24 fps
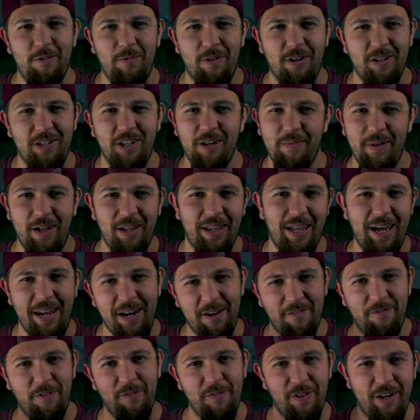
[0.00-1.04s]
We're gonna talk about
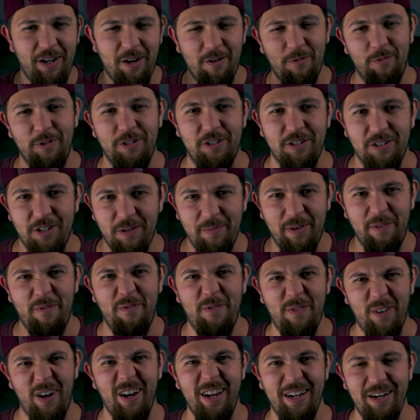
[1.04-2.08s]
lighting for video, which is gonna be
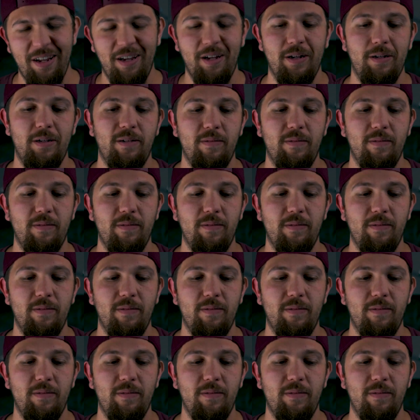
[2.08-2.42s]
fun.